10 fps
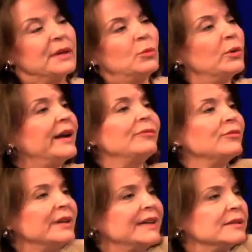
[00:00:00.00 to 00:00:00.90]
Whatever
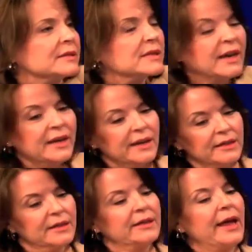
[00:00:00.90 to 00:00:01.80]
it is,
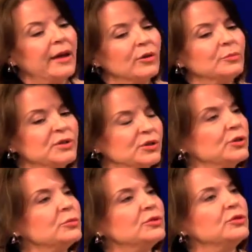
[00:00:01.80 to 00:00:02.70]
it helps
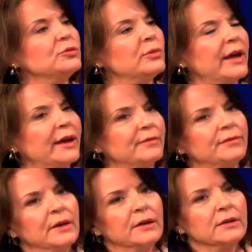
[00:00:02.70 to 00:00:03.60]
you to have
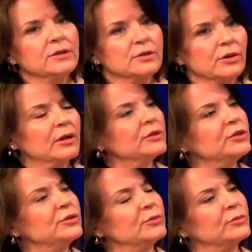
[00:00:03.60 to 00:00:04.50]

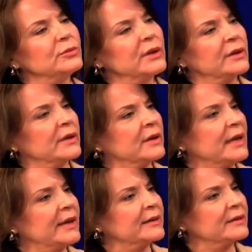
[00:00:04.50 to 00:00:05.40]
solitude
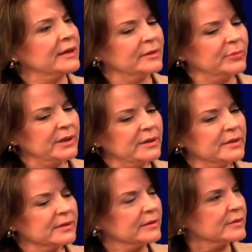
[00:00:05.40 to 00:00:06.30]
and be
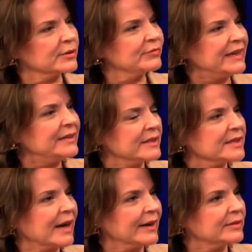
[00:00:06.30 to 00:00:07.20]
serene
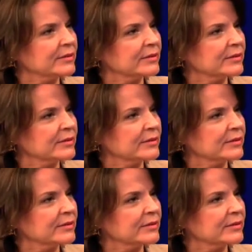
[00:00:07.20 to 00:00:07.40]
inside.